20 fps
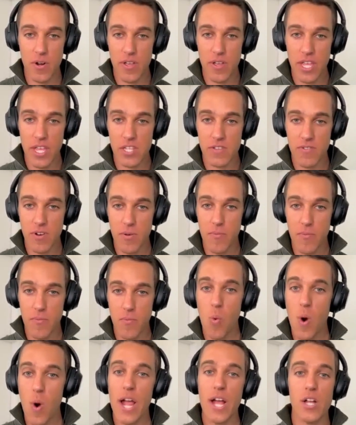It's from
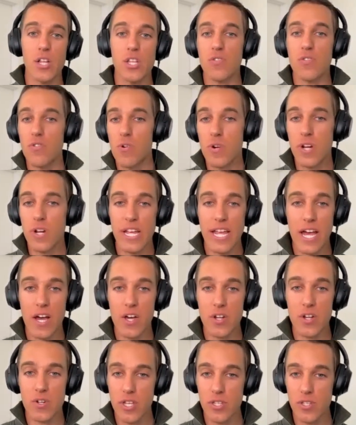wild grown cacao
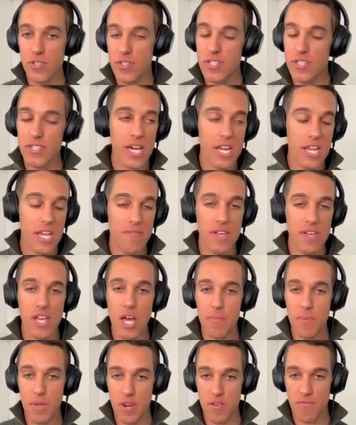trees. So this is not even
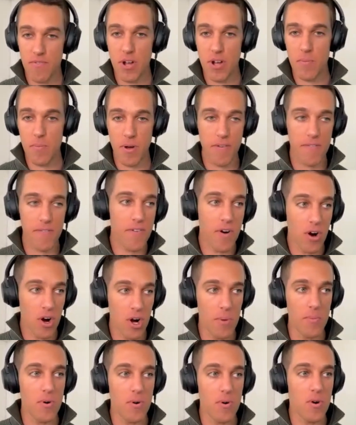coming from a
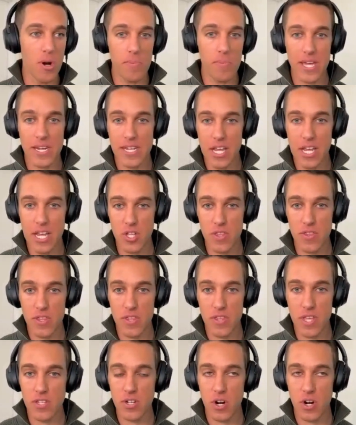farm or a plantation.
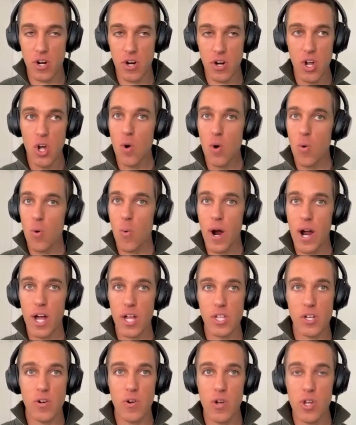These are
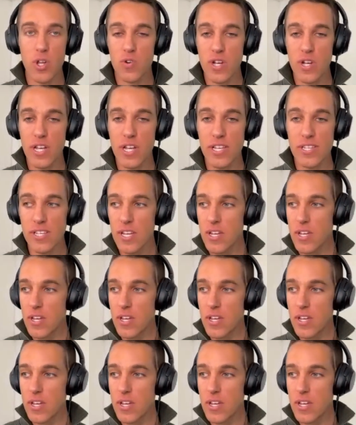wild grown trees,